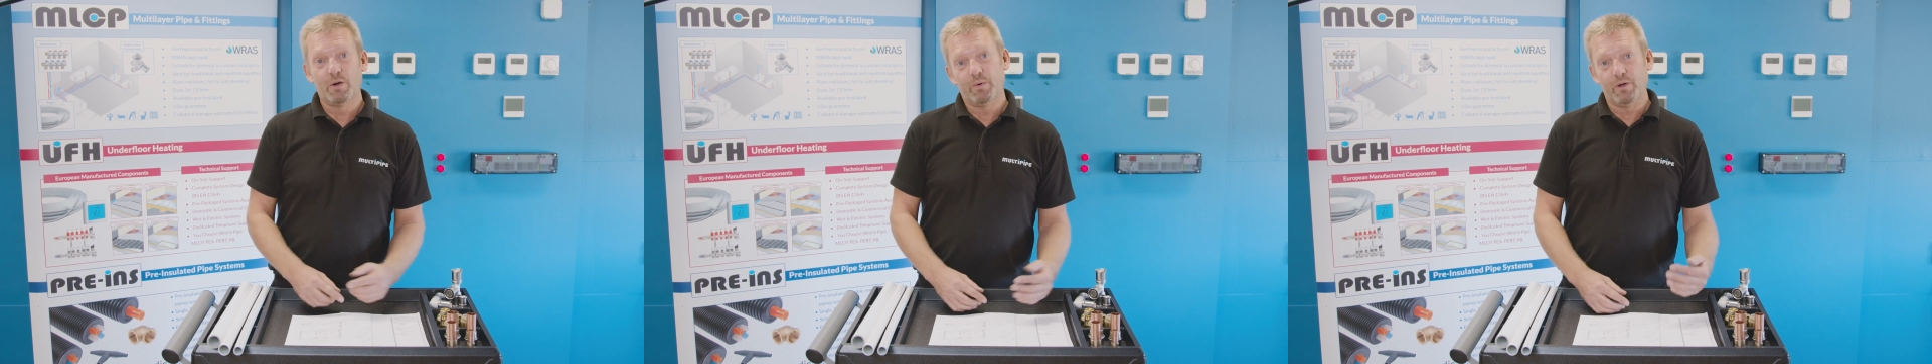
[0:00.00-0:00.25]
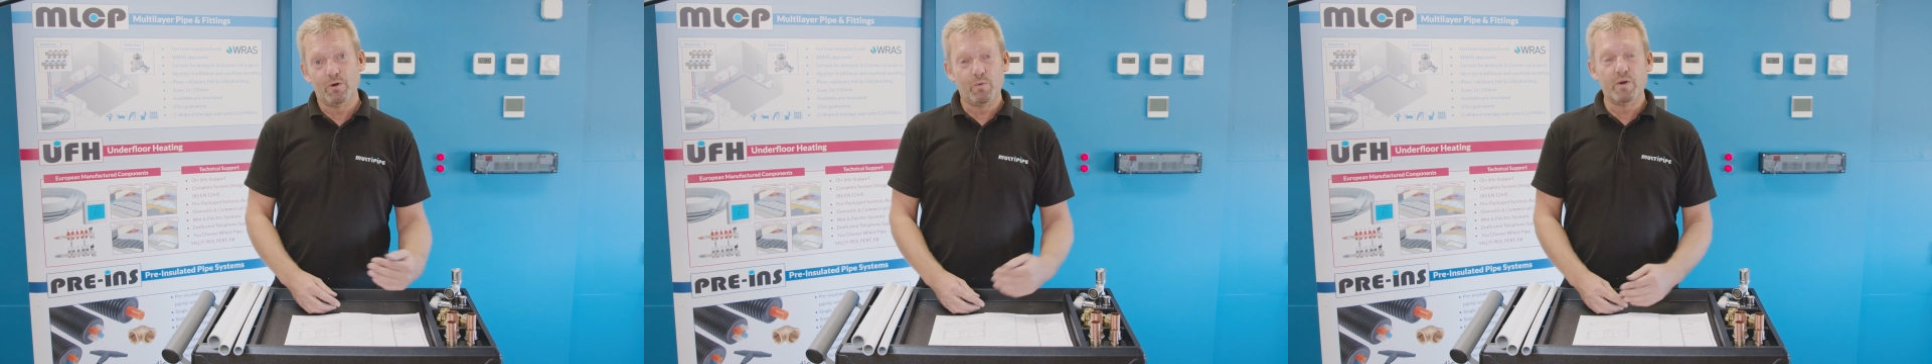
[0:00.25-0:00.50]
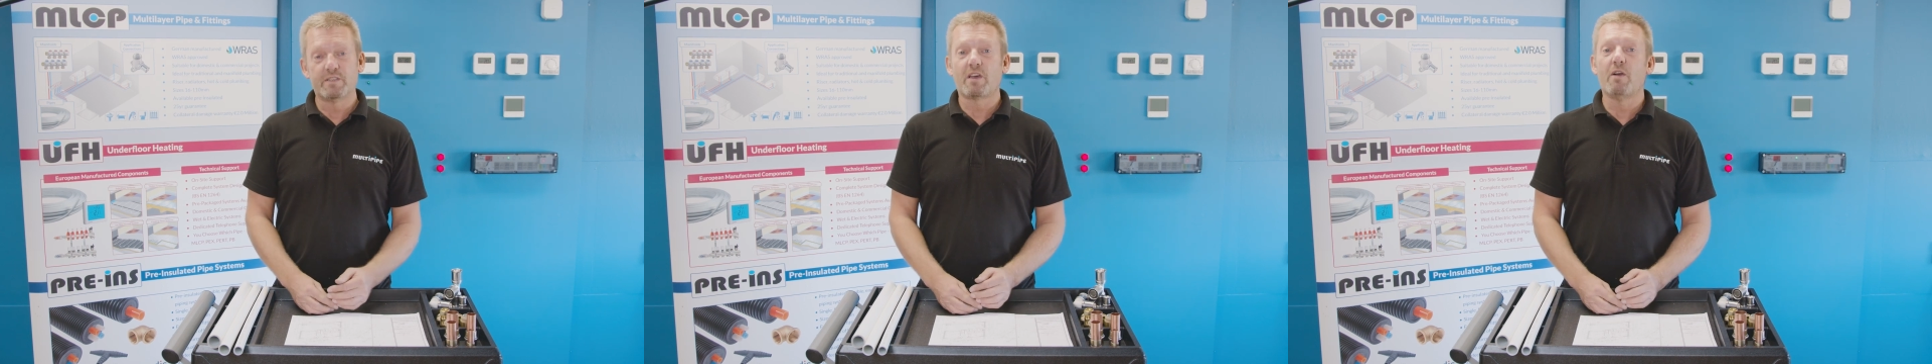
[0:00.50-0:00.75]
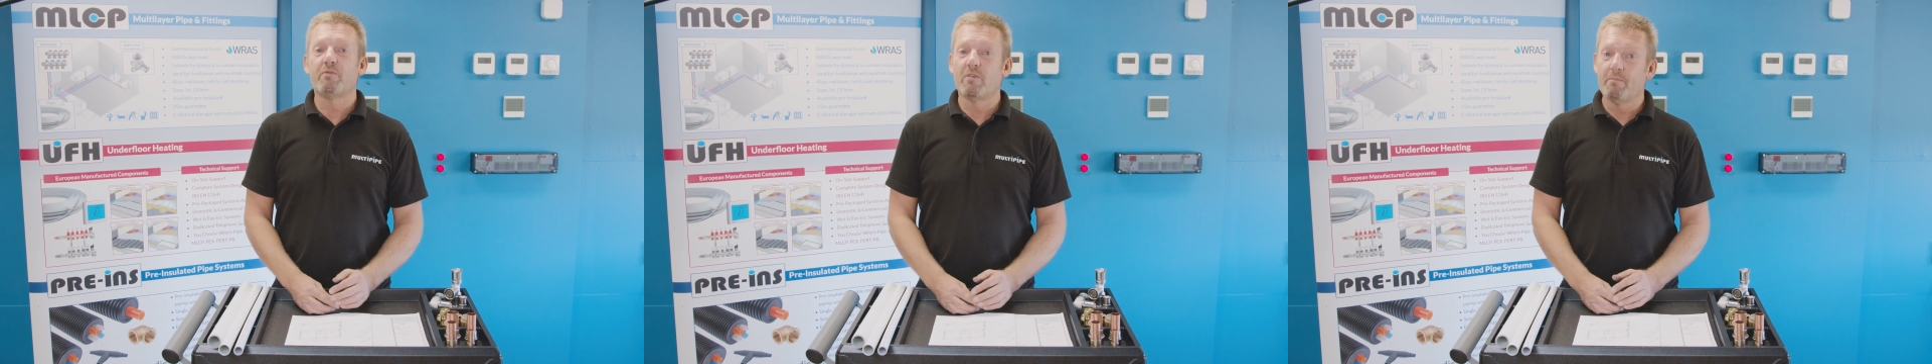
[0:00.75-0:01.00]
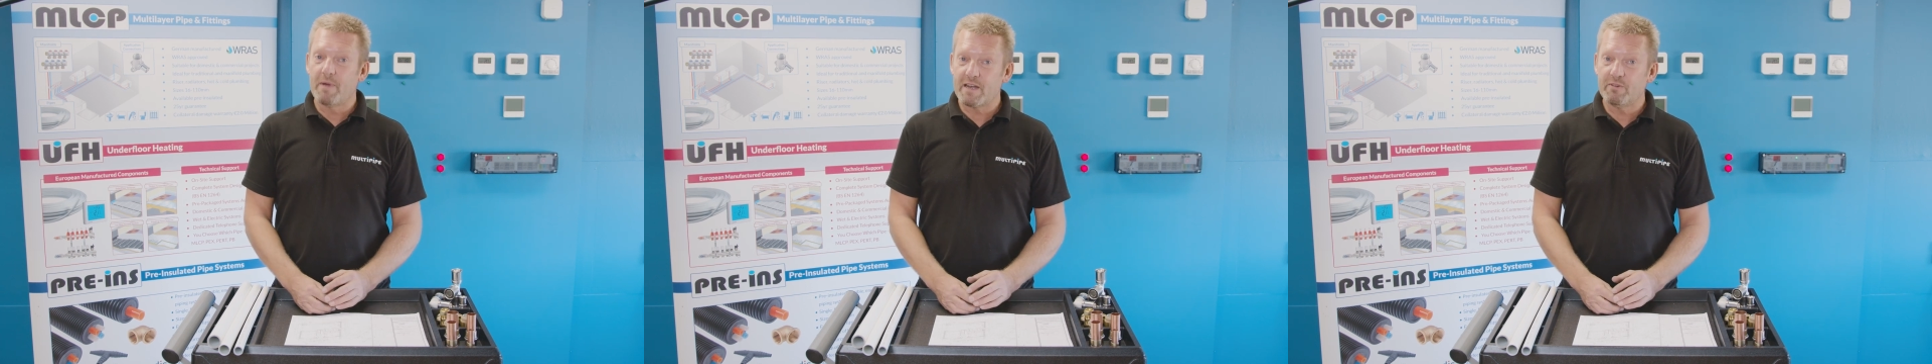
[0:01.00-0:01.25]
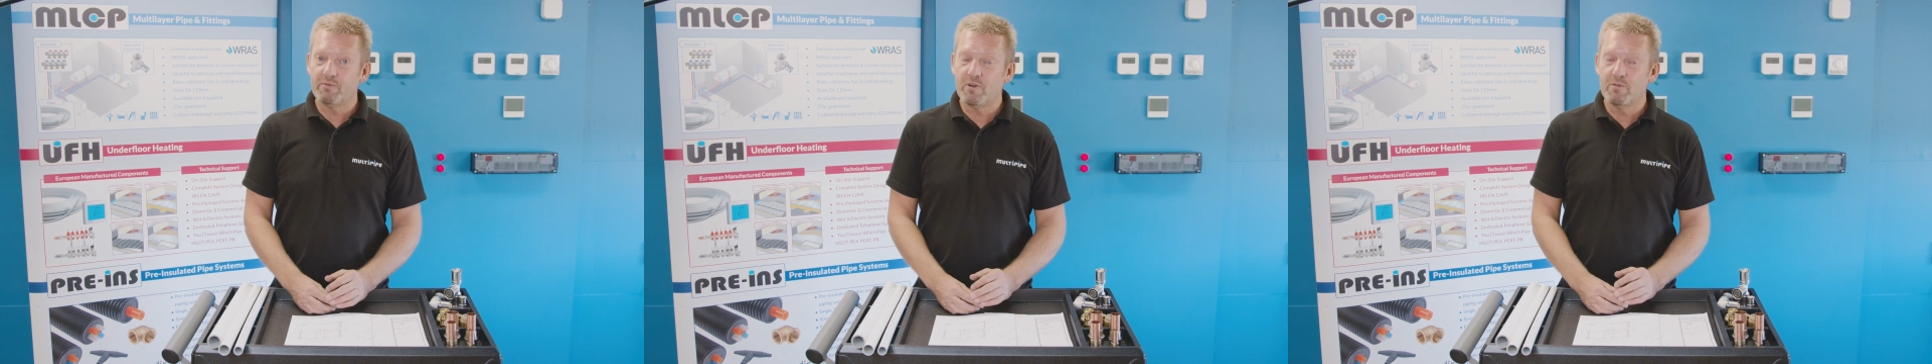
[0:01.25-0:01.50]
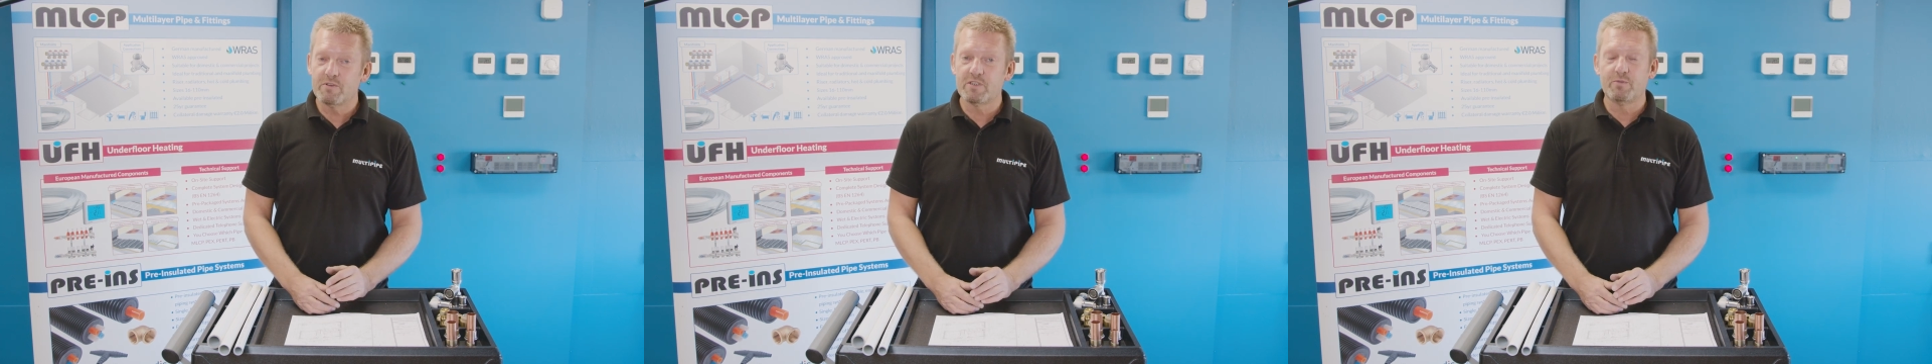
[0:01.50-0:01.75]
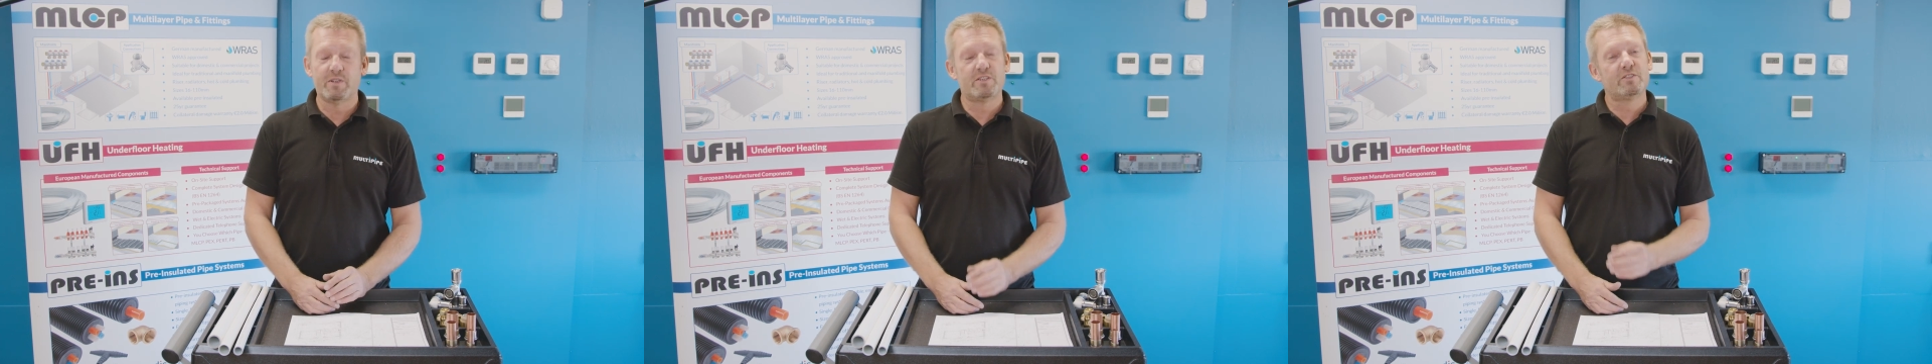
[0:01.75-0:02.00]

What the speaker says: We always go from manifold to its